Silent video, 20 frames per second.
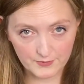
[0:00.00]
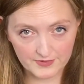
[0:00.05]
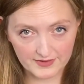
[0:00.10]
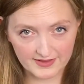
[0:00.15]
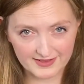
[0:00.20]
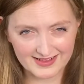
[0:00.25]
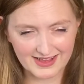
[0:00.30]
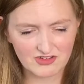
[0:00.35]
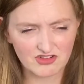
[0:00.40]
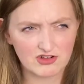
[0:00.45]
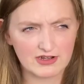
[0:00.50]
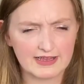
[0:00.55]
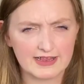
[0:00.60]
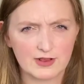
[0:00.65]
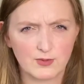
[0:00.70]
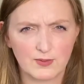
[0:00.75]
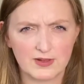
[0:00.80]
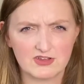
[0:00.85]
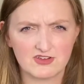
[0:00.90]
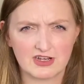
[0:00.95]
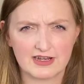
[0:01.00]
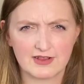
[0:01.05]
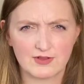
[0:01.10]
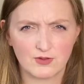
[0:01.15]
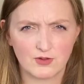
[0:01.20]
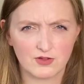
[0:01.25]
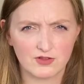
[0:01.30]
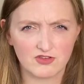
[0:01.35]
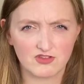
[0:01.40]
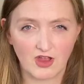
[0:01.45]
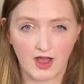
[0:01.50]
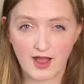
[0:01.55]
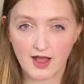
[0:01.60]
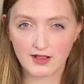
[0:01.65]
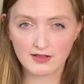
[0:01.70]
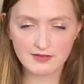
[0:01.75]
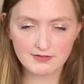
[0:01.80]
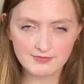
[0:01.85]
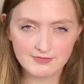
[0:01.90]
is actually sweet chilli sauce jars.